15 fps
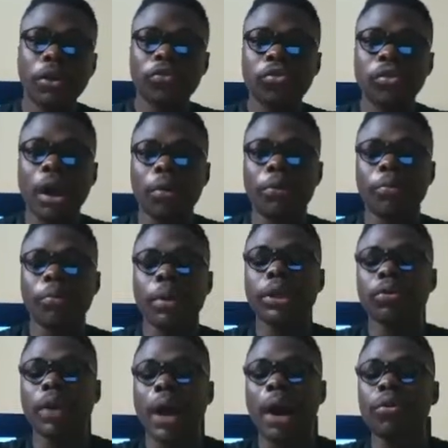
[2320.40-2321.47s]
So now,
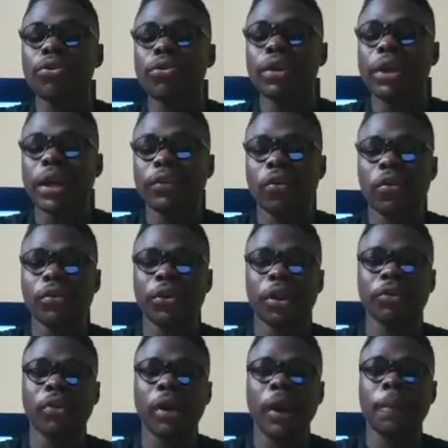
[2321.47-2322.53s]
how do you get
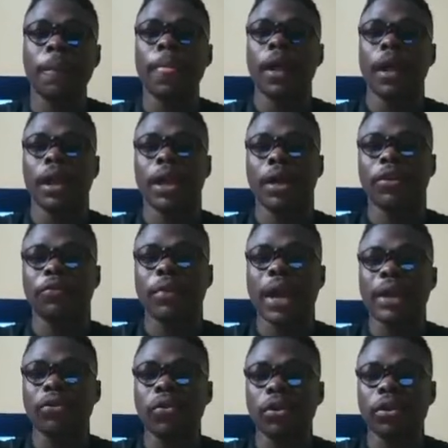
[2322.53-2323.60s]
content, right? Now, this is
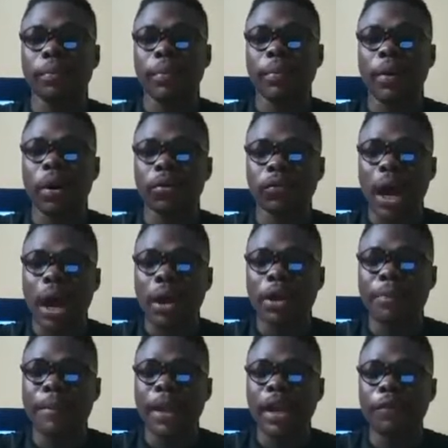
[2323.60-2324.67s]
why I talked about
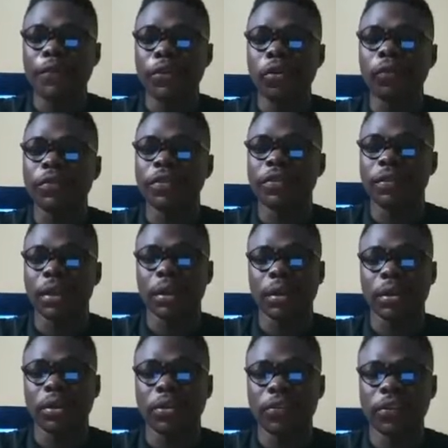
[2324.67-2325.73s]
the benefit of this
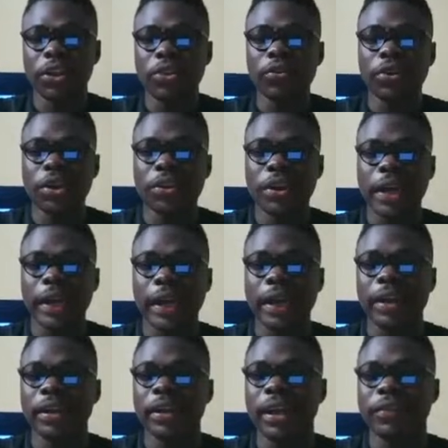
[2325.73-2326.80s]
thing. This thing you did here,
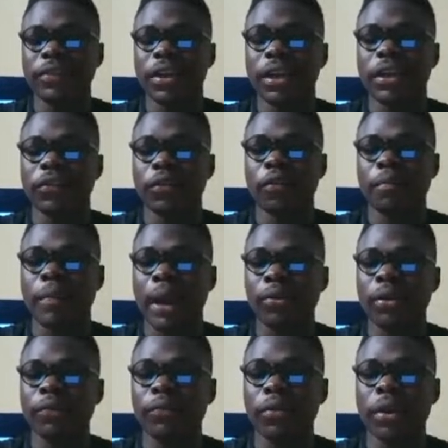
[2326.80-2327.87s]
getting a list of
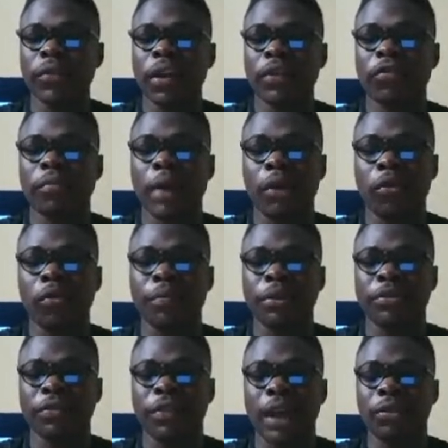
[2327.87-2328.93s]
micro influencers or micro
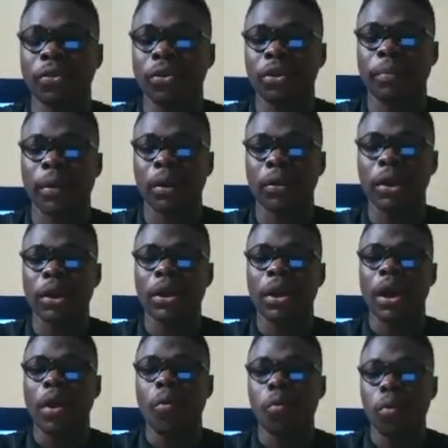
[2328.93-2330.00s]
pages. I talked about
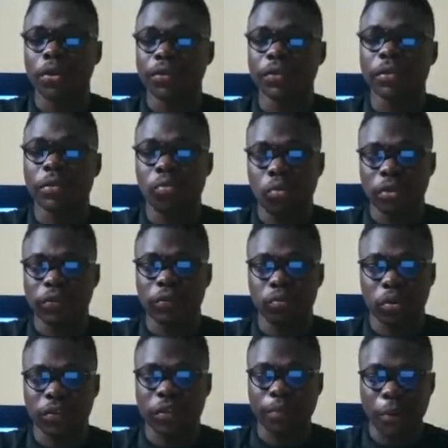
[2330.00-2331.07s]
what's
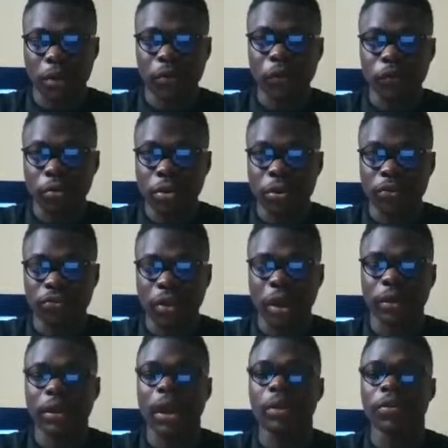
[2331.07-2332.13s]
the point of doing this,
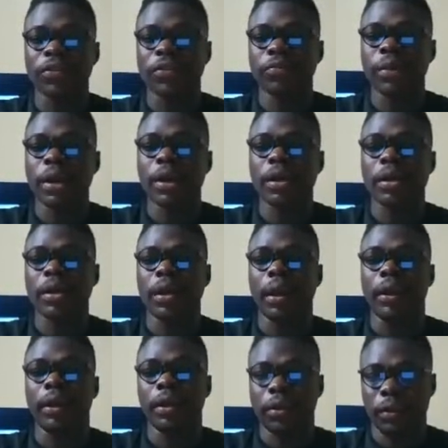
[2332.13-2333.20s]
right? Now, this is
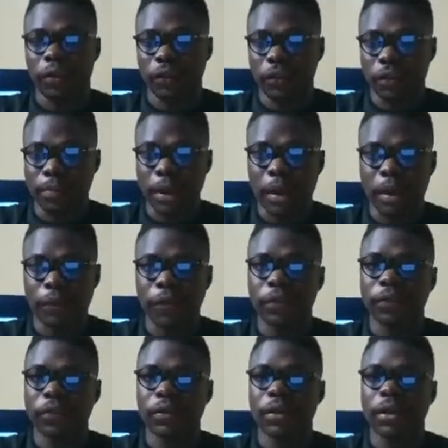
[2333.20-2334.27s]
the
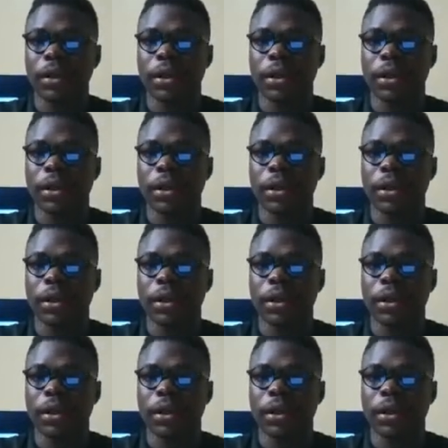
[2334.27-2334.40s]
benefit.